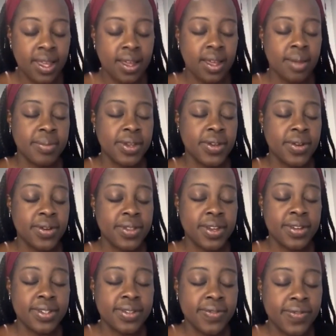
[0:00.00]
Um, you are
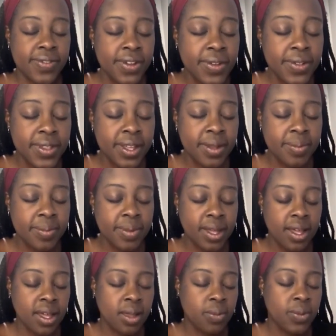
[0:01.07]
there to fill them
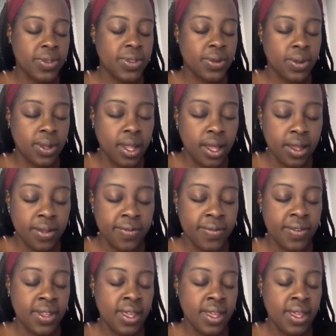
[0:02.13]
um, with your love